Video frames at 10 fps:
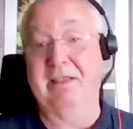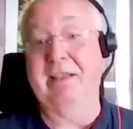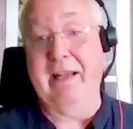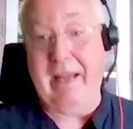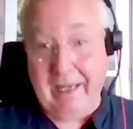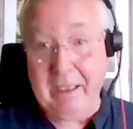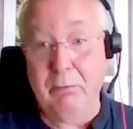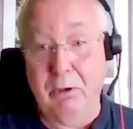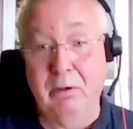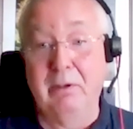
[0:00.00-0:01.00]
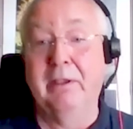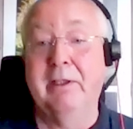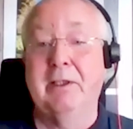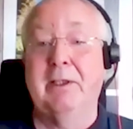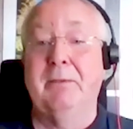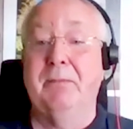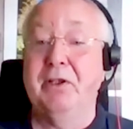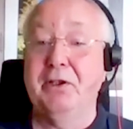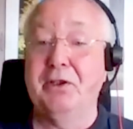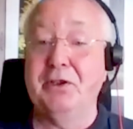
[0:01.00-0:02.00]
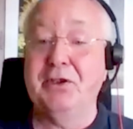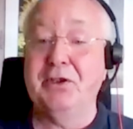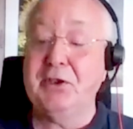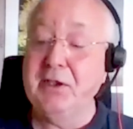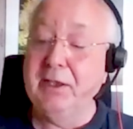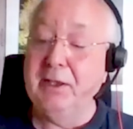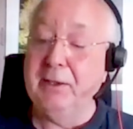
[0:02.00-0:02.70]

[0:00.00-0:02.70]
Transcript: It's an animal because